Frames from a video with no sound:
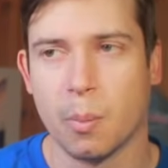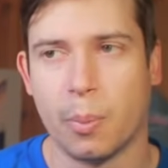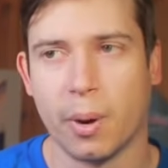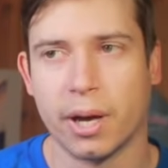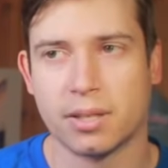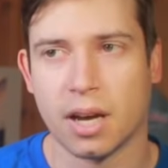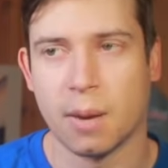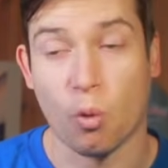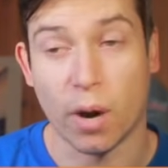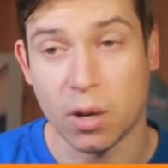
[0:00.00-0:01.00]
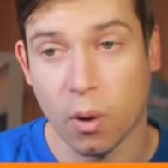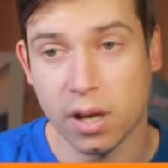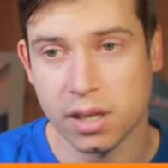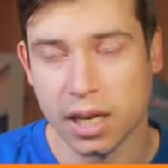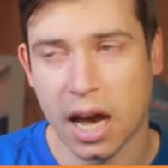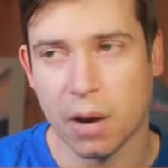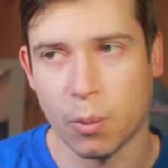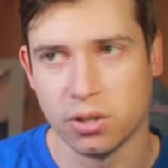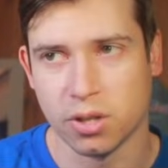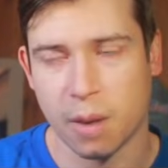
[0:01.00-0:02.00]
but when he was the guy
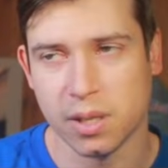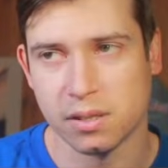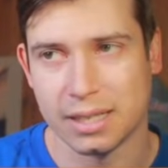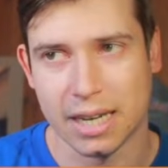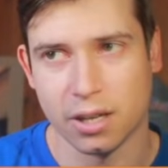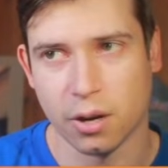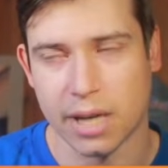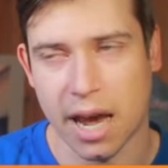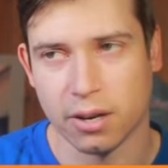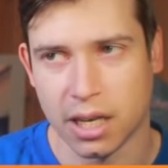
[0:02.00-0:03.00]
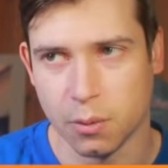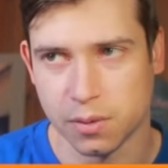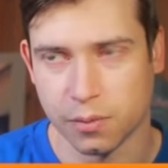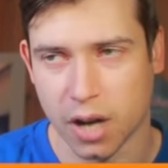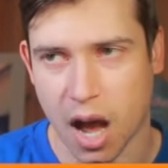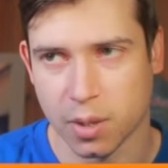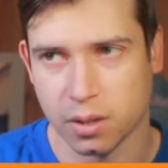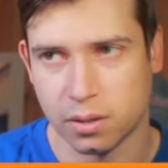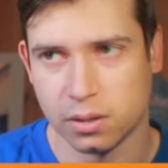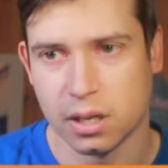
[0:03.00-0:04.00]
when Dobbins did go down, he was
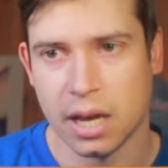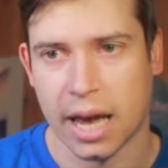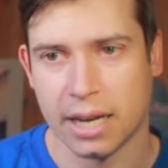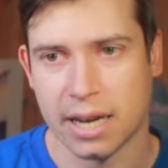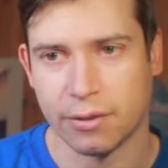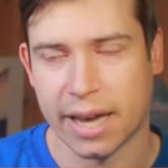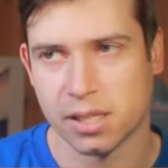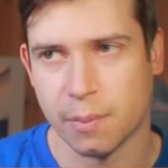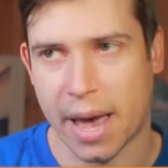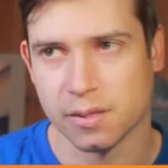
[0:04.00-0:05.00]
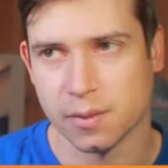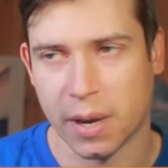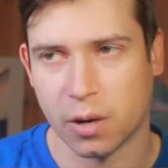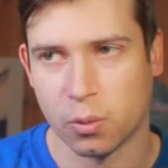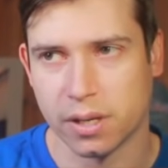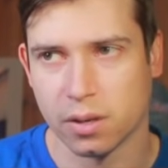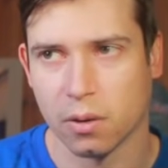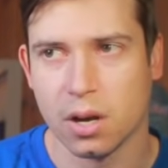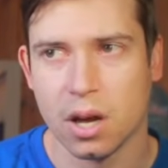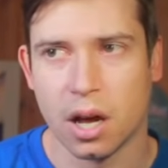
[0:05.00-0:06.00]
phenomenal and definitely had some massive spike weeks. So
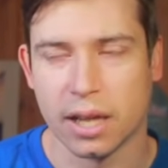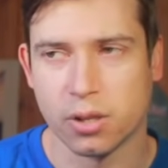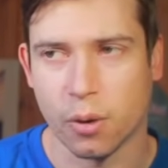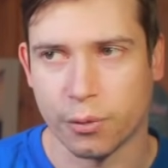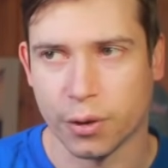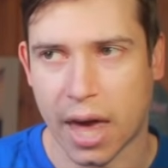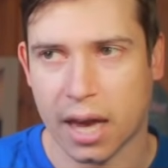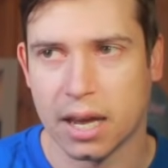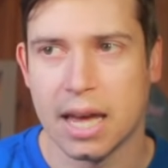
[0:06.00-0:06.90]
let's hope for that.